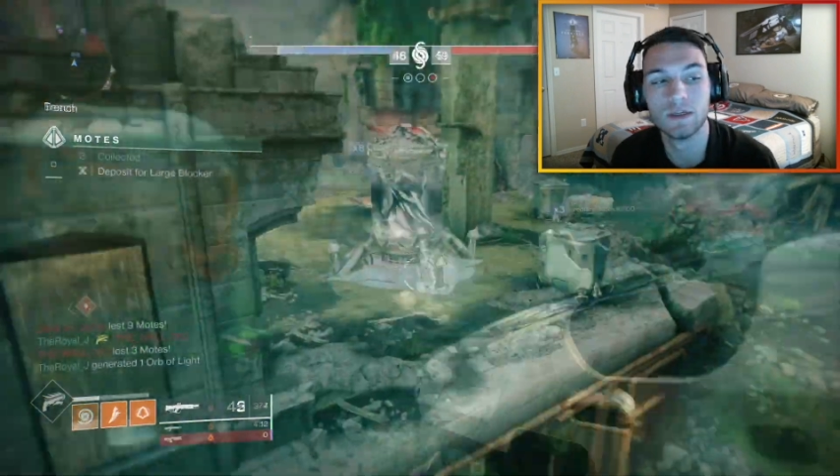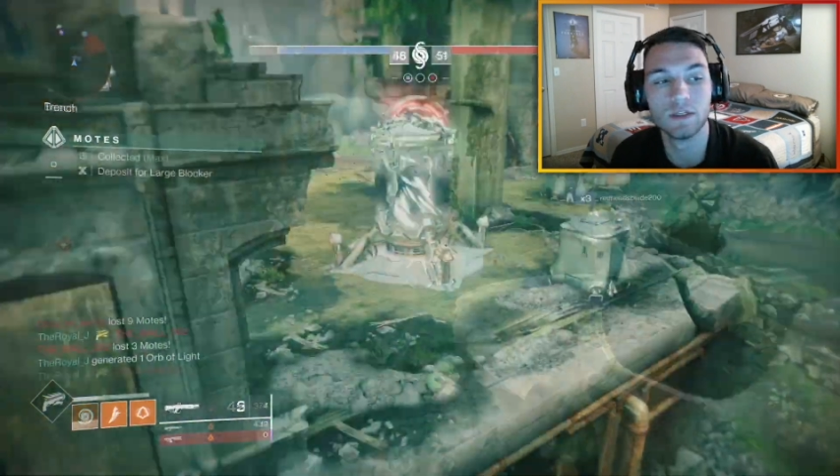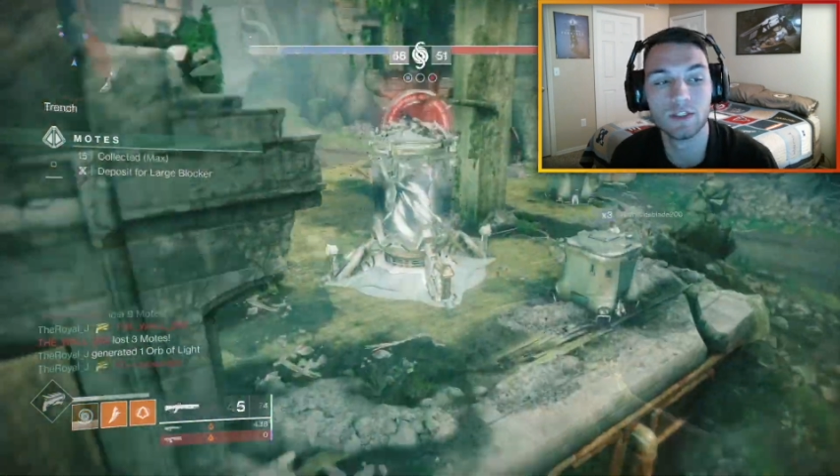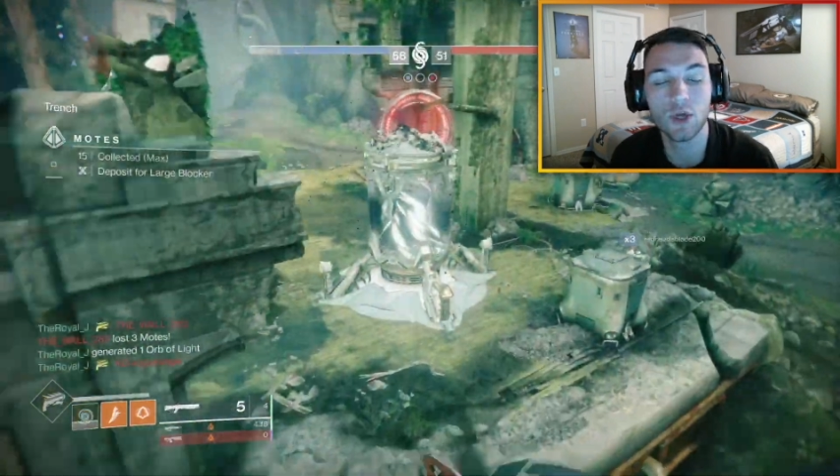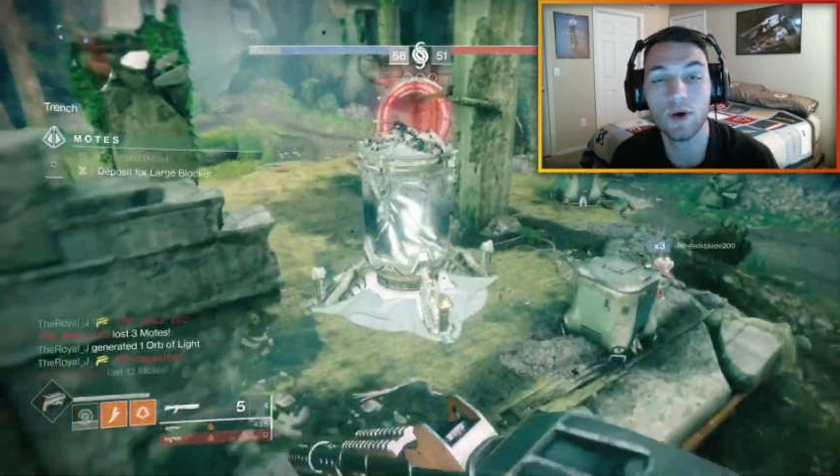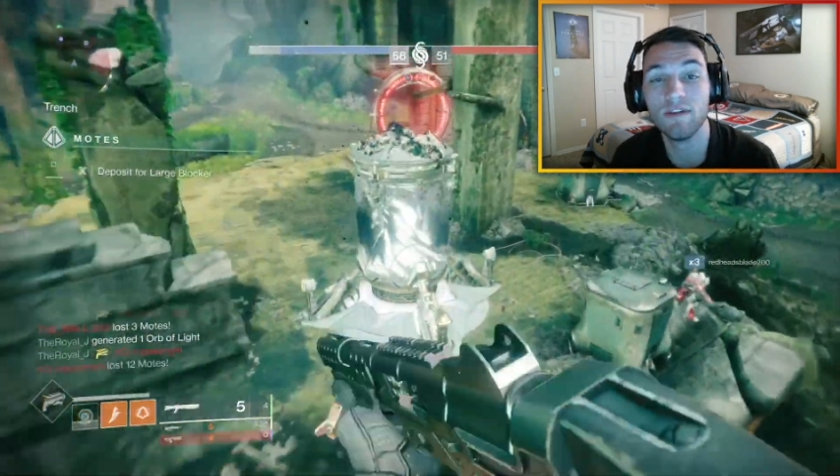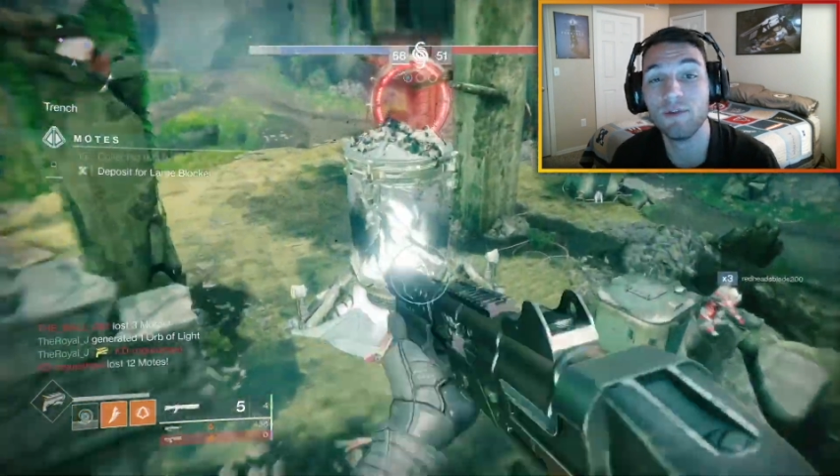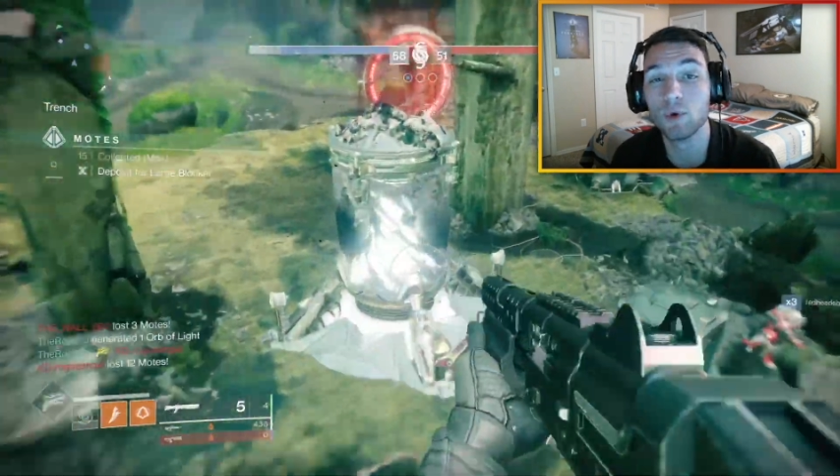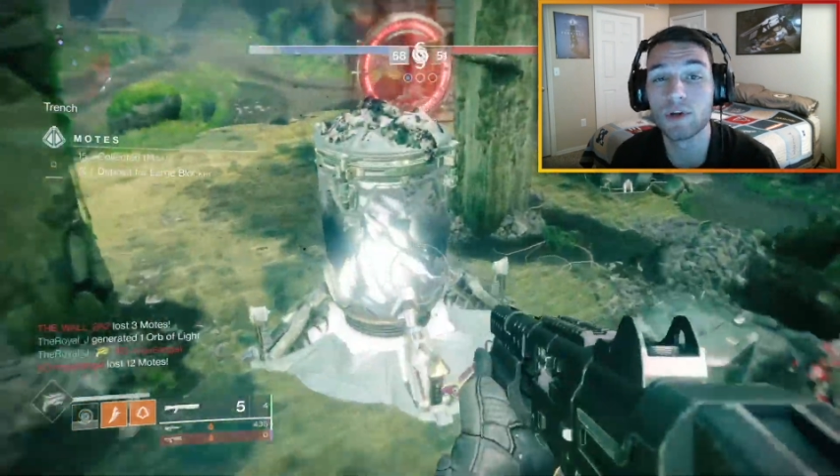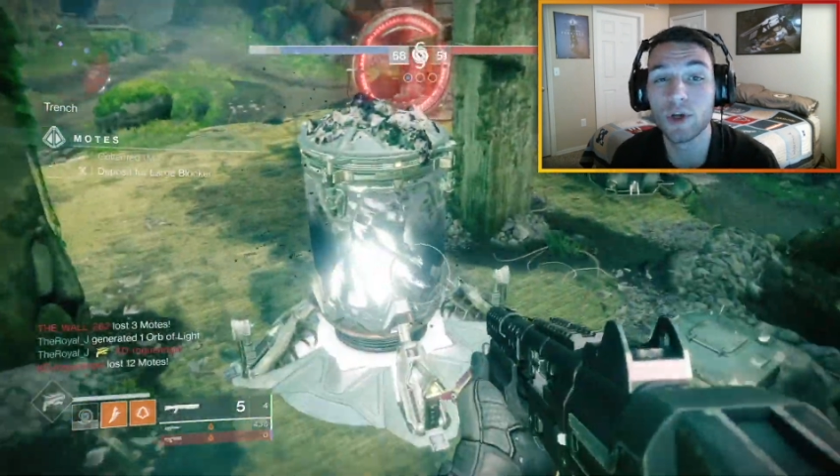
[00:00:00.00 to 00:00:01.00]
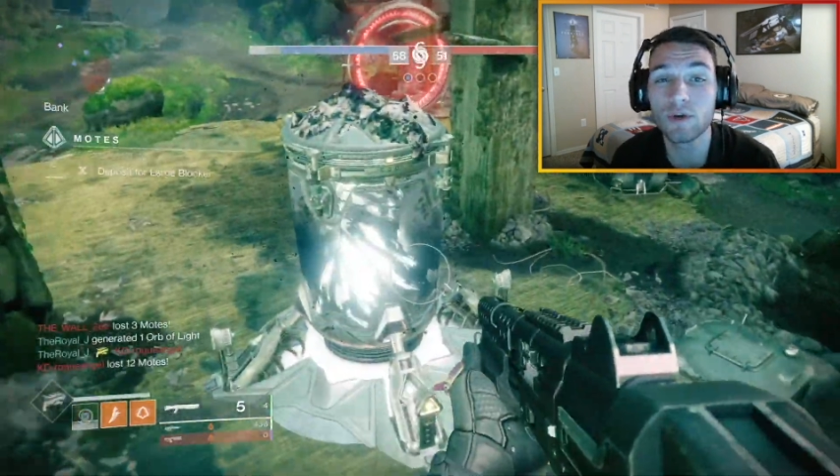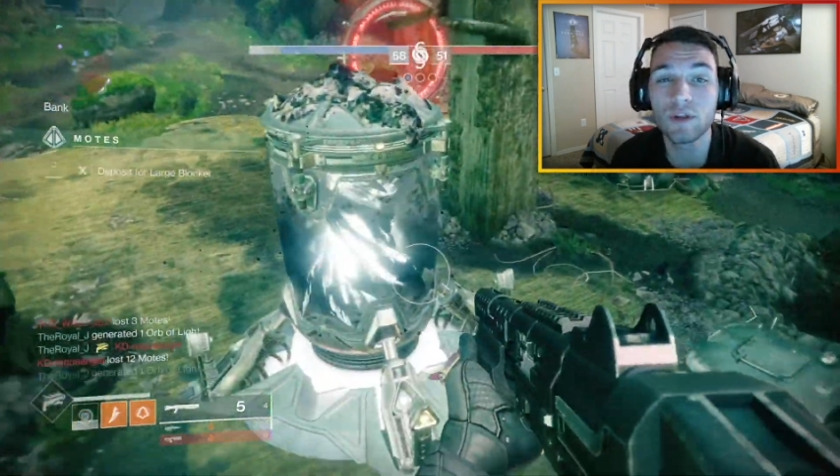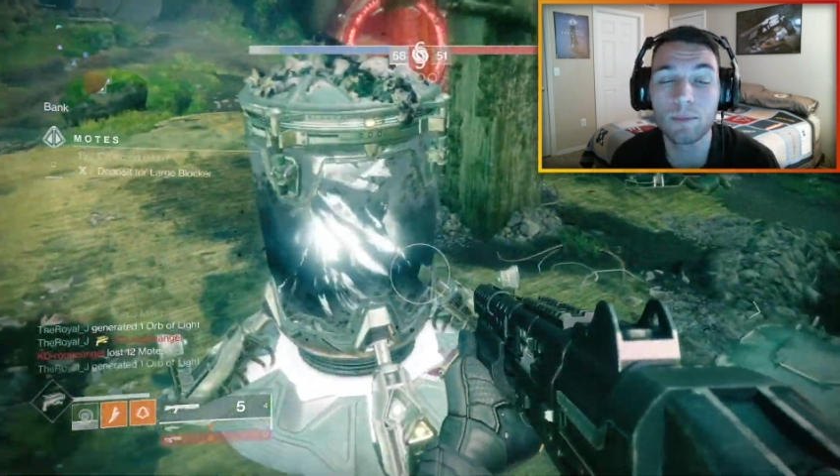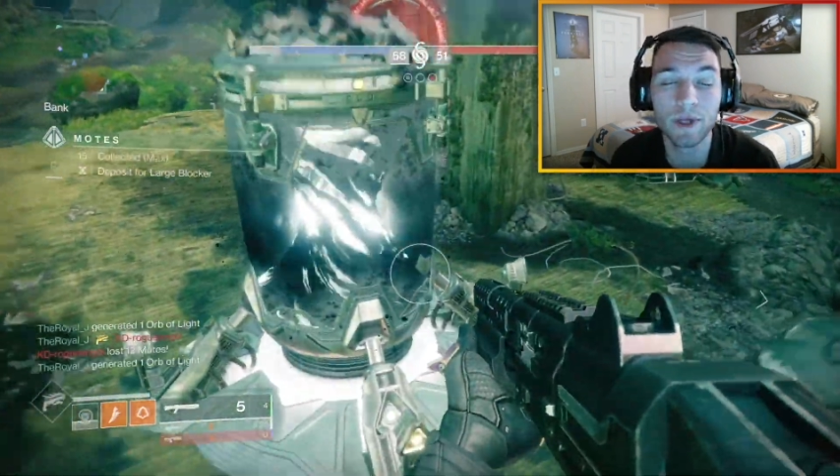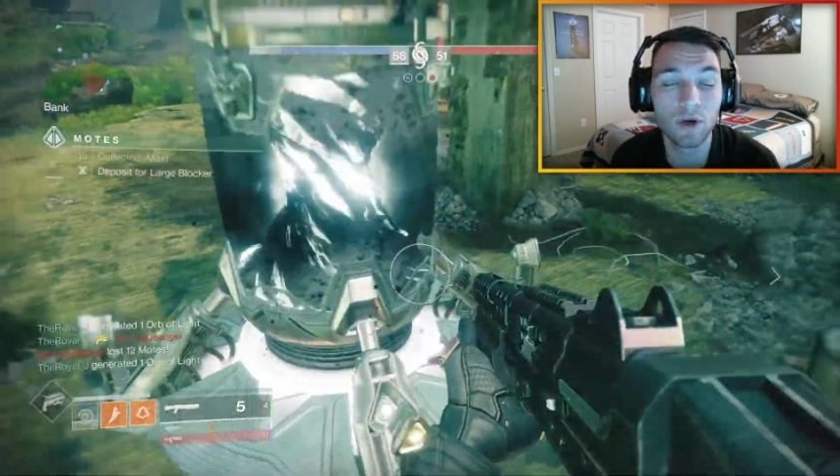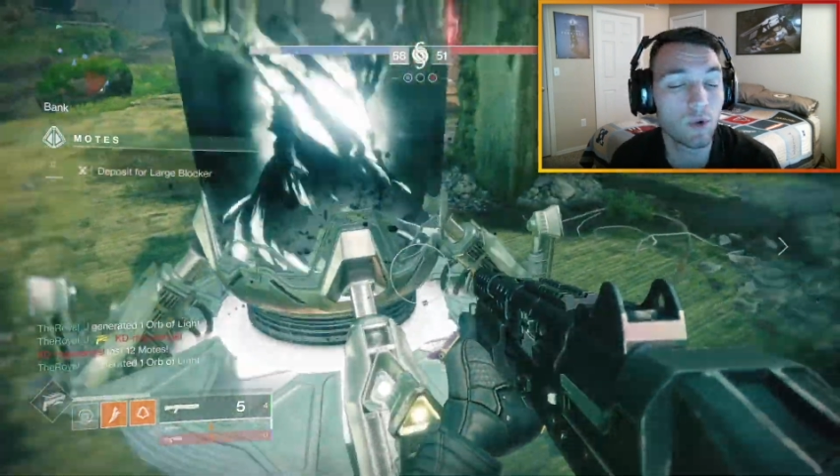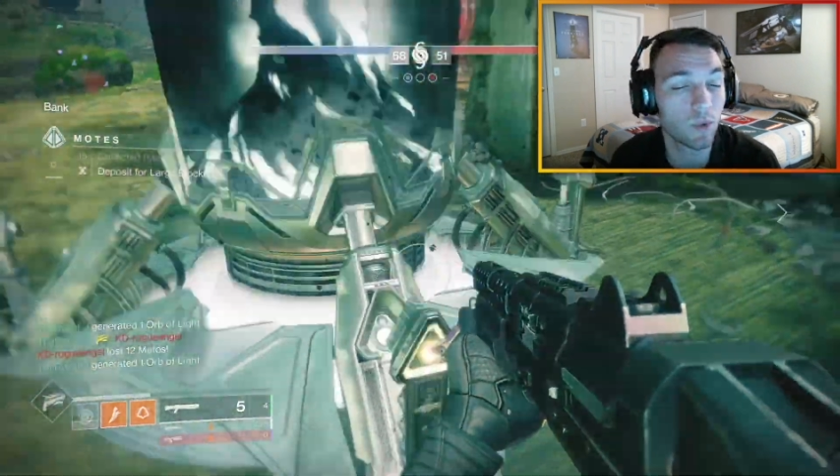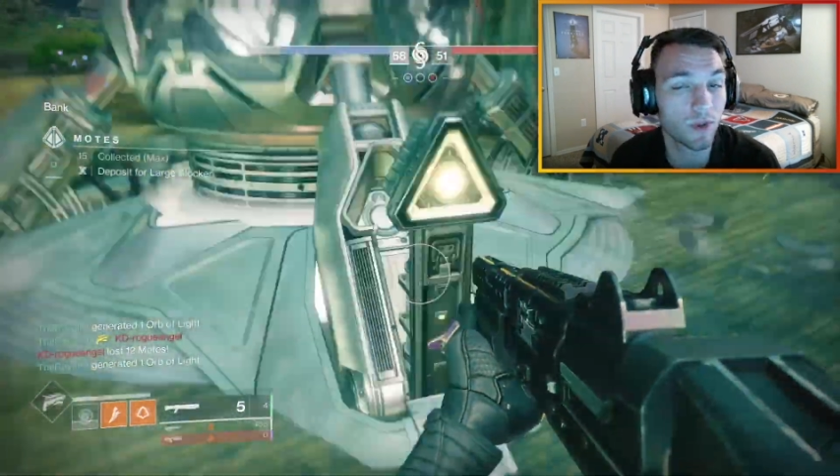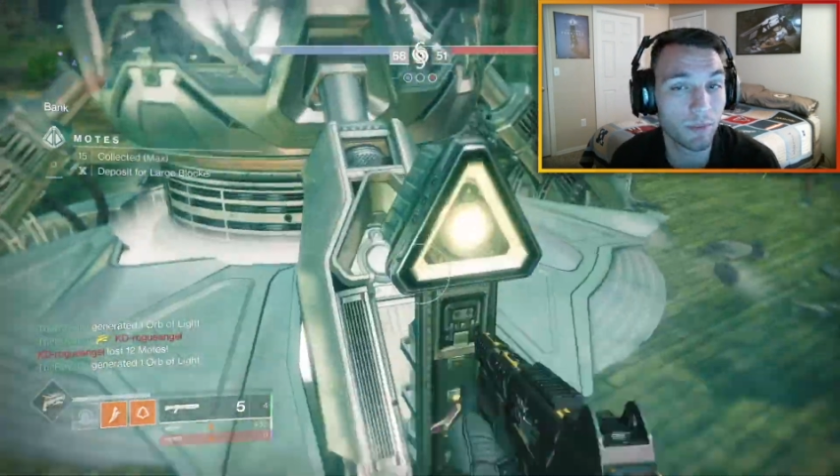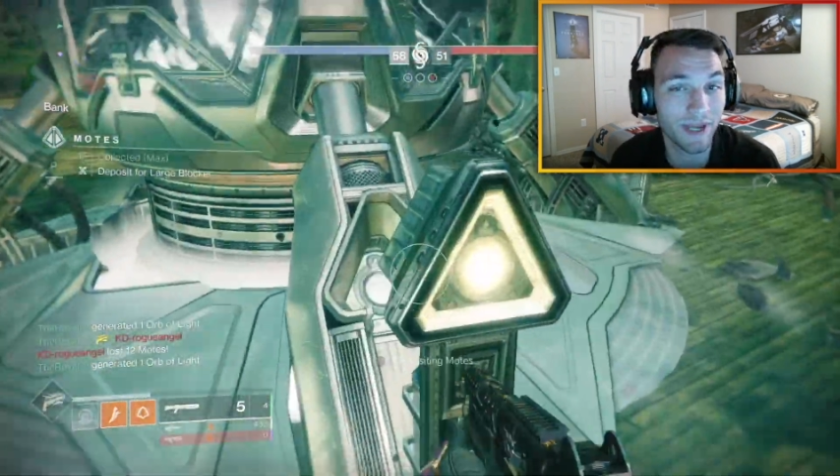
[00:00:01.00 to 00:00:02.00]
So if you were to go to the middle
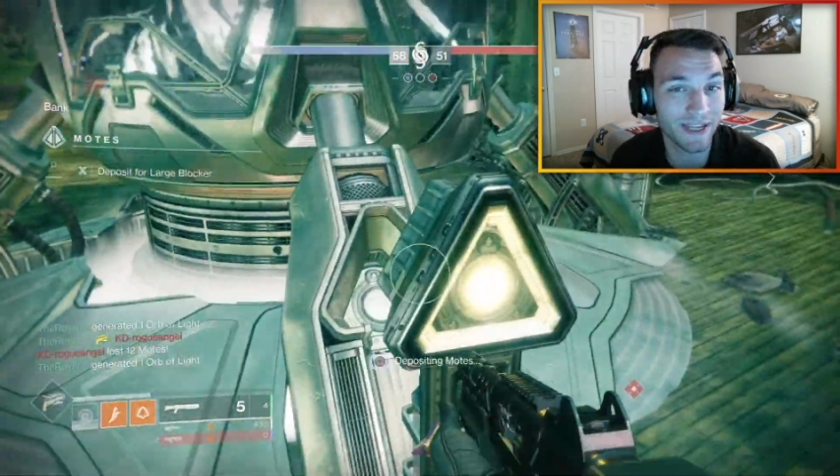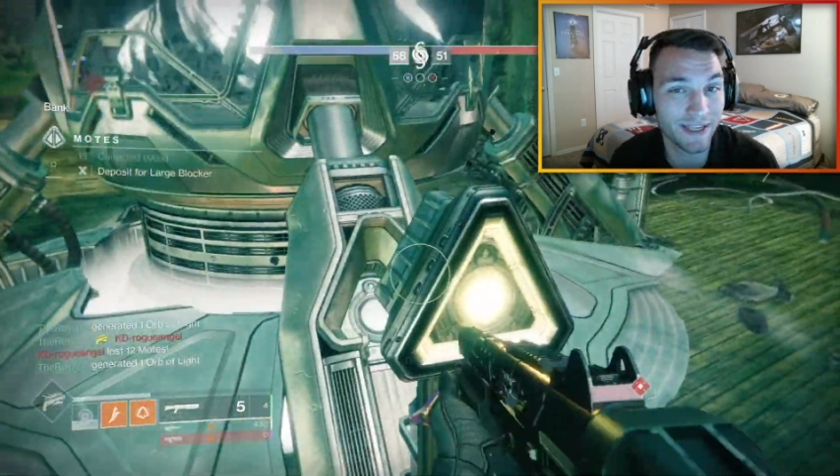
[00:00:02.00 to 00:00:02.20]
where the bank